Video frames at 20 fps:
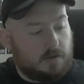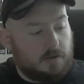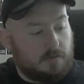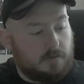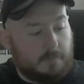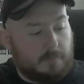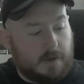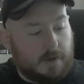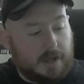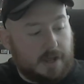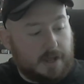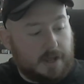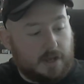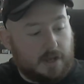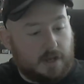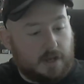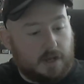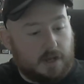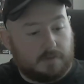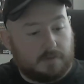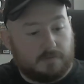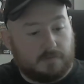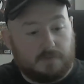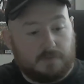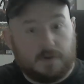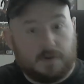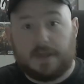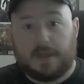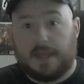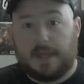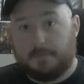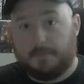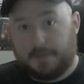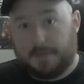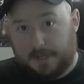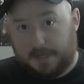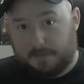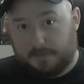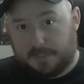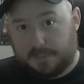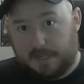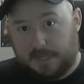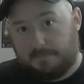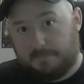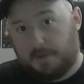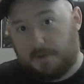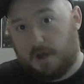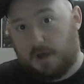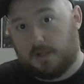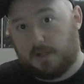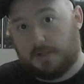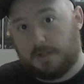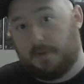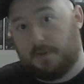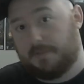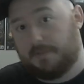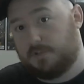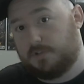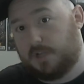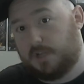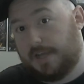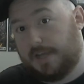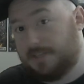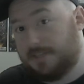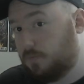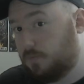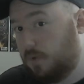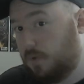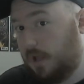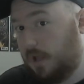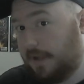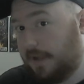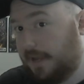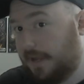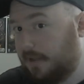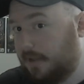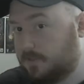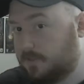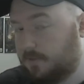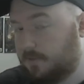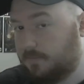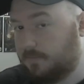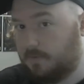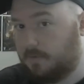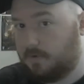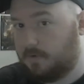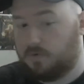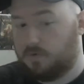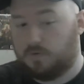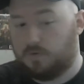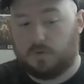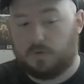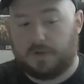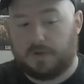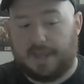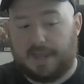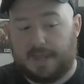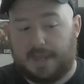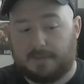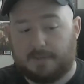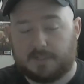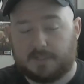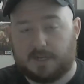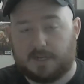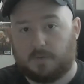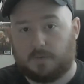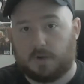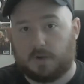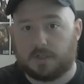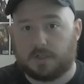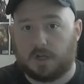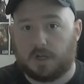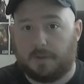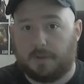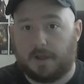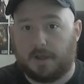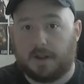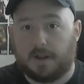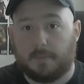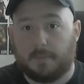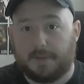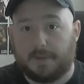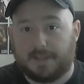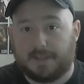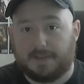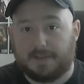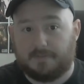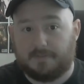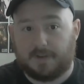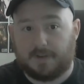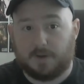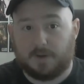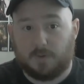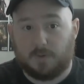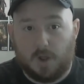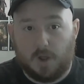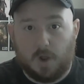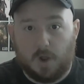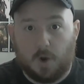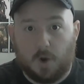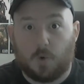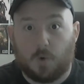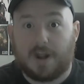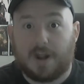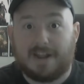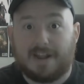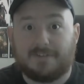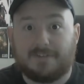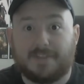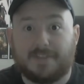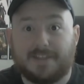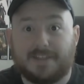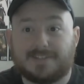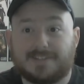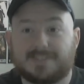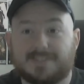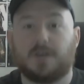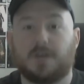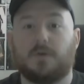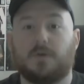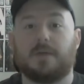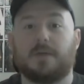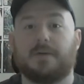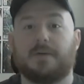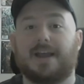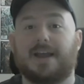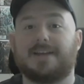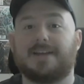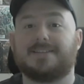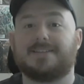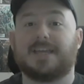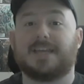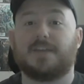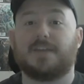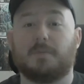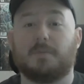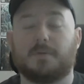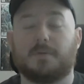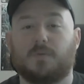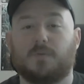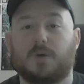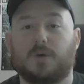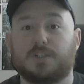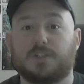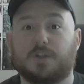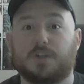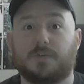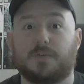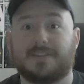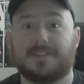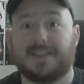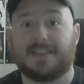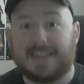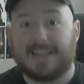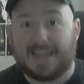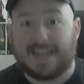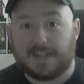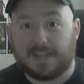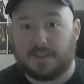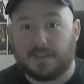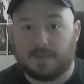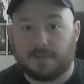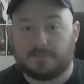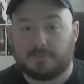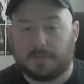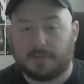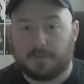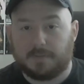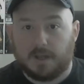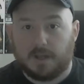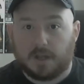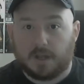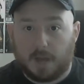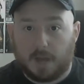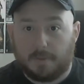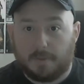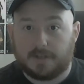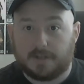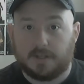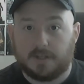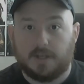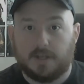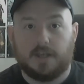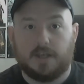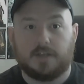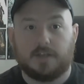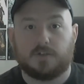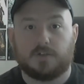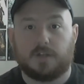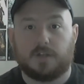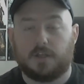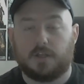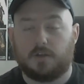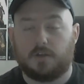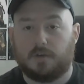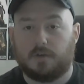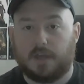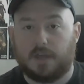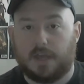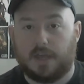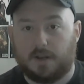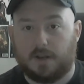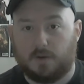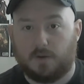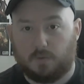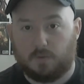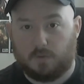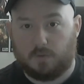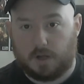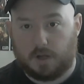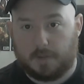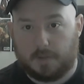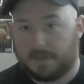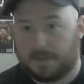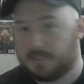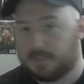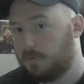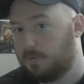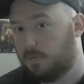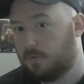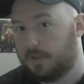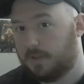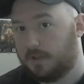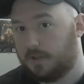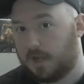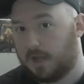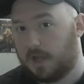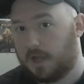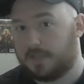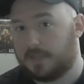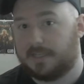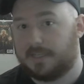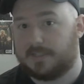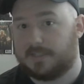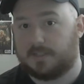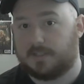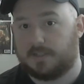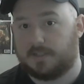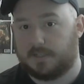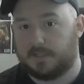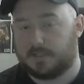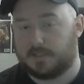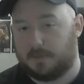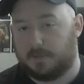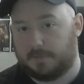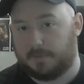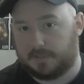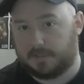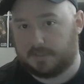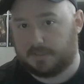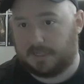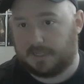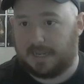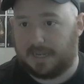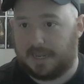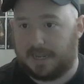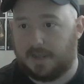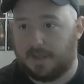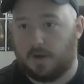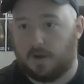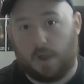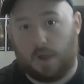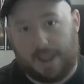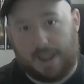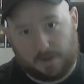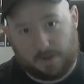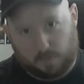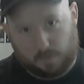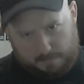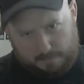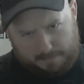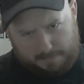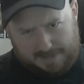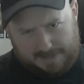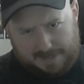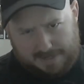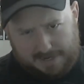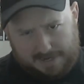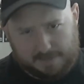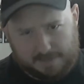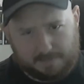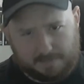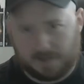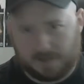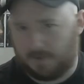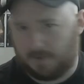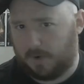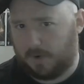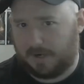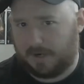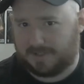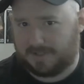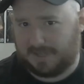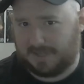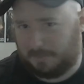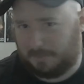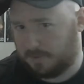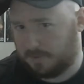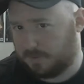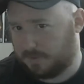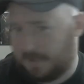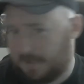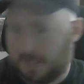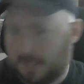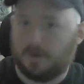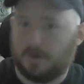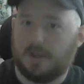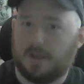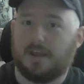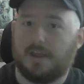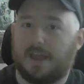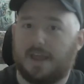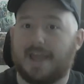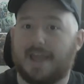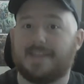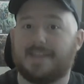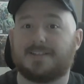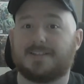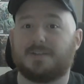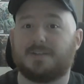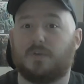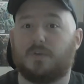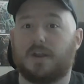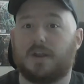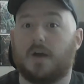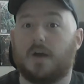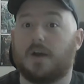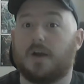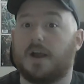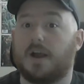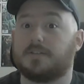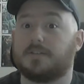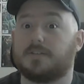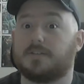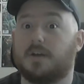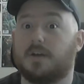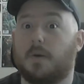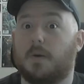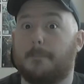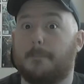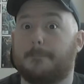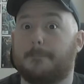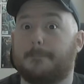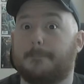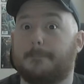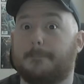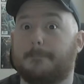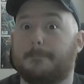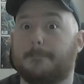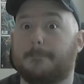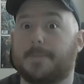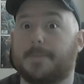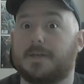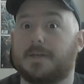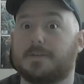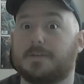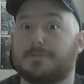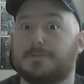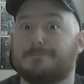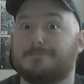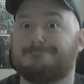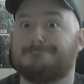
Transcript: my video game pickups that I bought in the month of July as well. I got some cool games that I want to talk about, and I'll make that video right after this. So anyway, guys, thank you very much for watching. Don't forget to like it, thumbs up, comment, so that you can possibly win the contest this coming Sunday and or Monday, depending on when I decide to post the video. And that's it for now, guys. Now, peace.